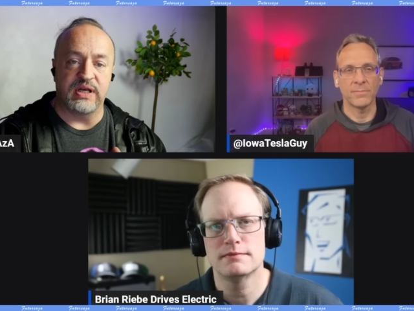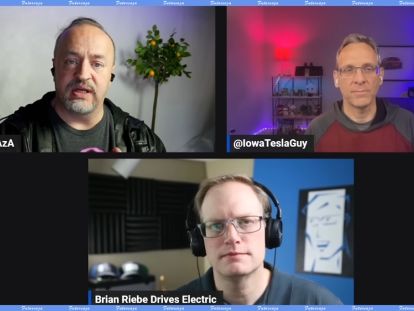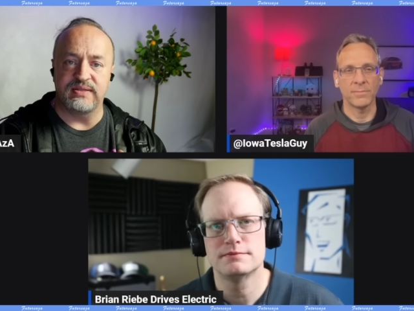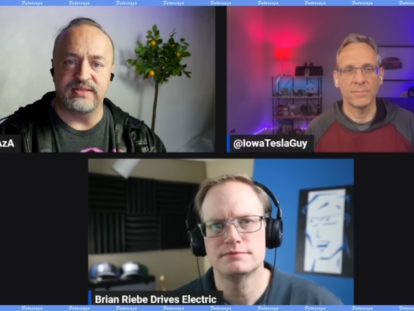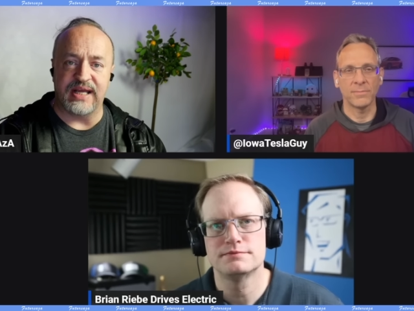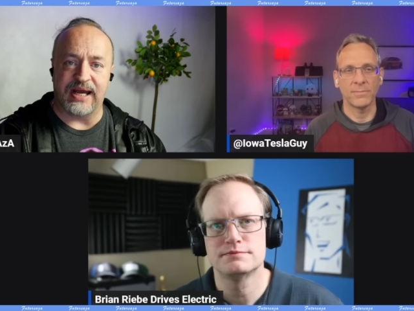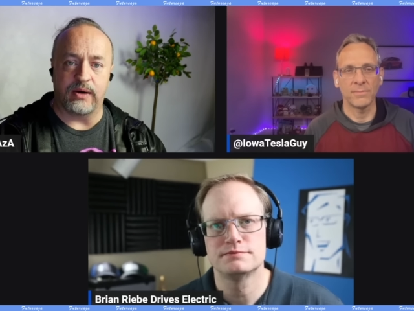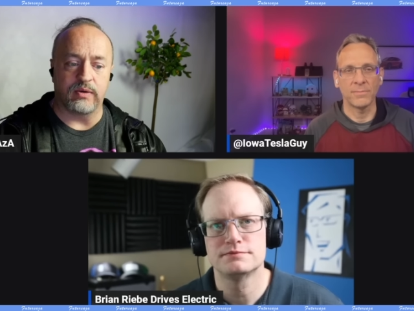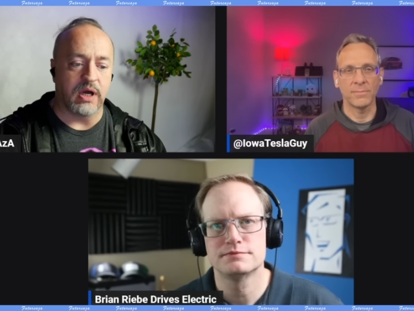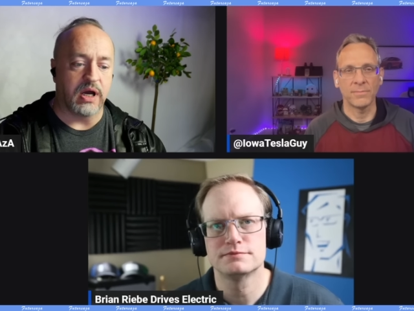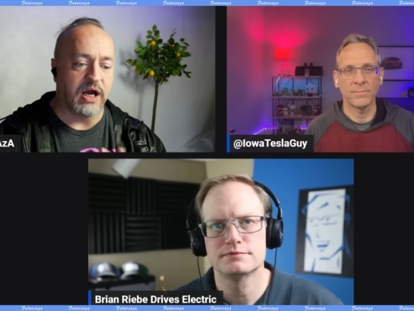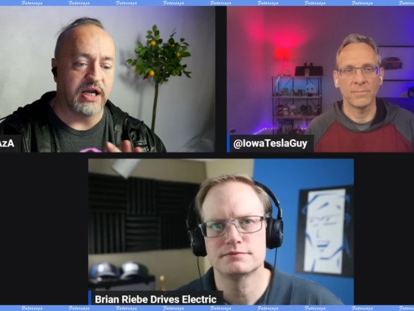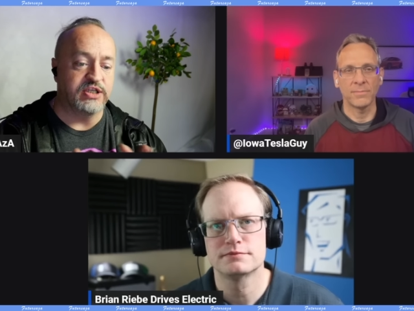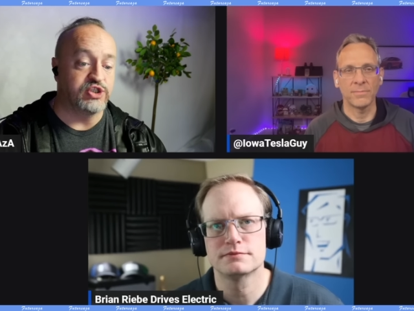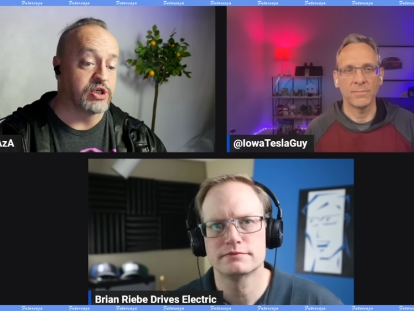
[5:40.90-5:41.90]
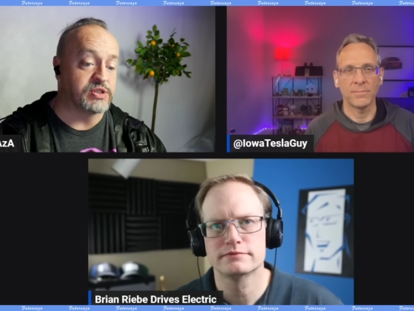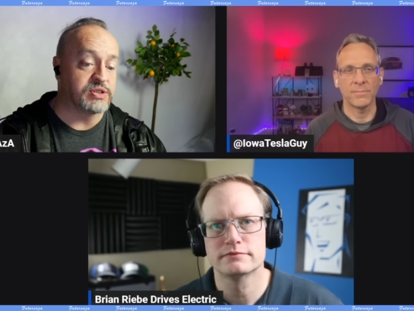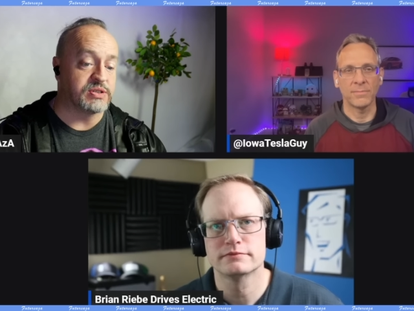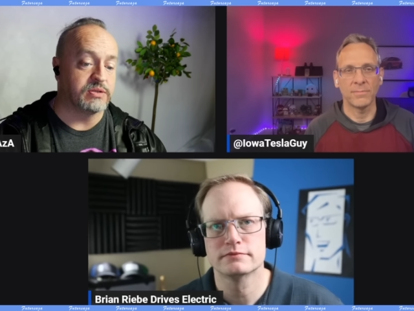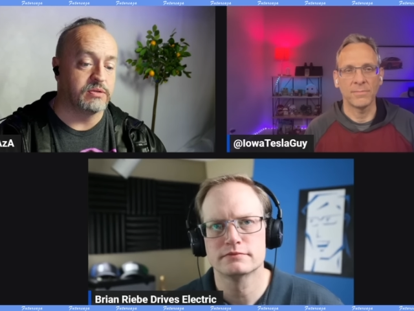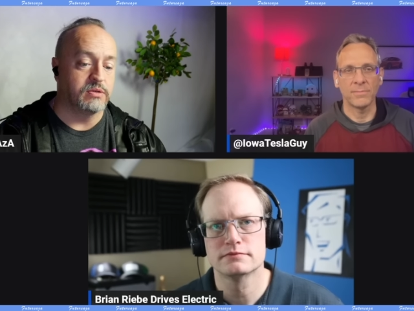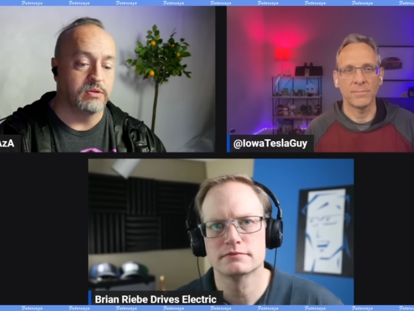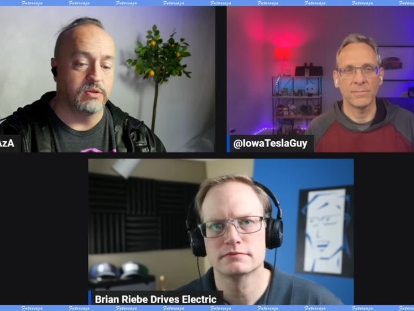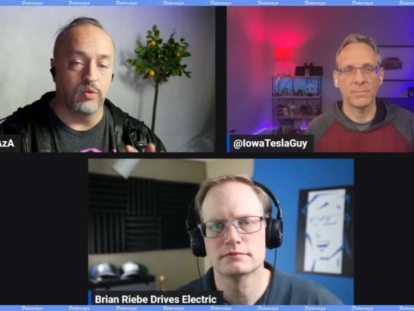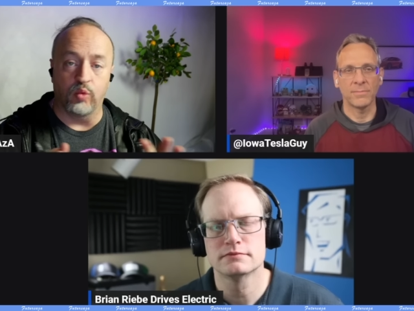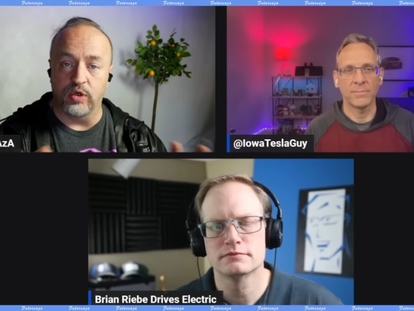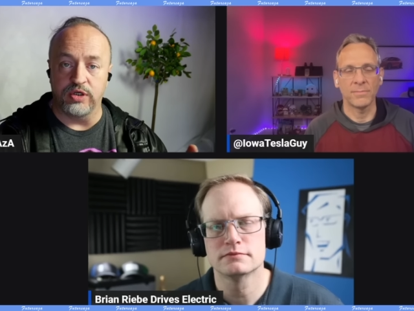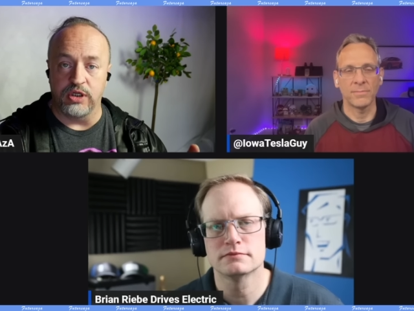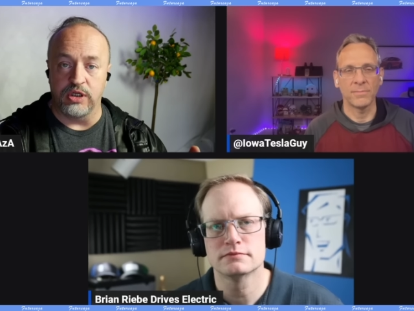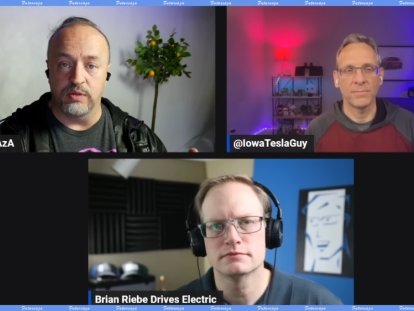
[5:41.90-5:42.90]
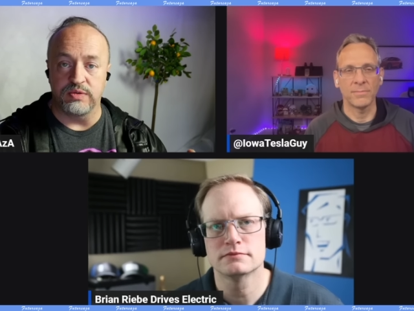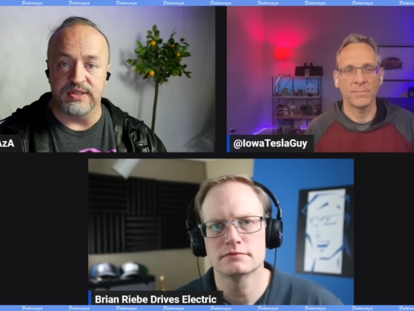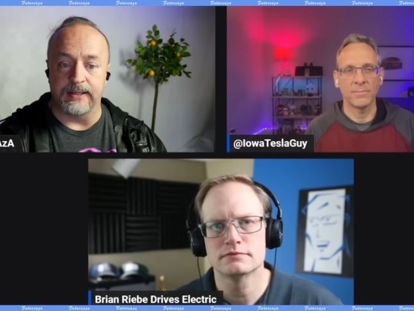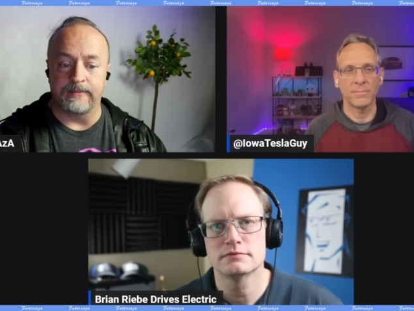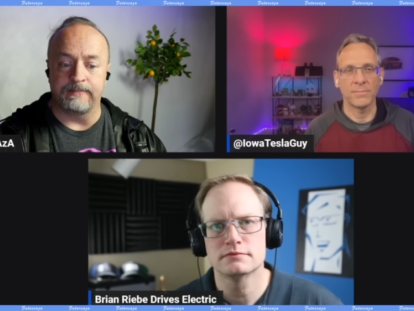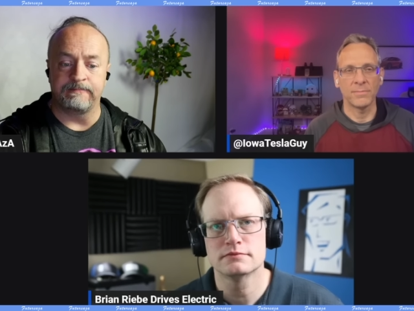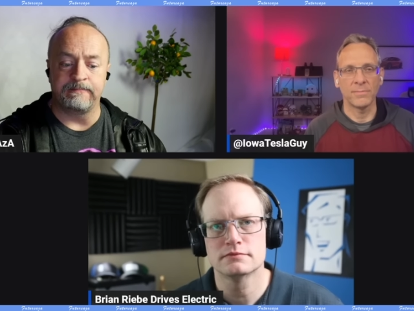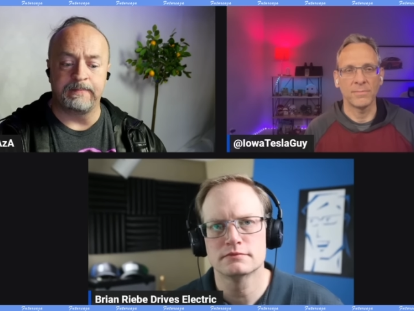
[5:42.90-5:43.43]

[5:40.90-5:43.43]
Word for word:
Speaker 1: that in town I just wouldn't use it.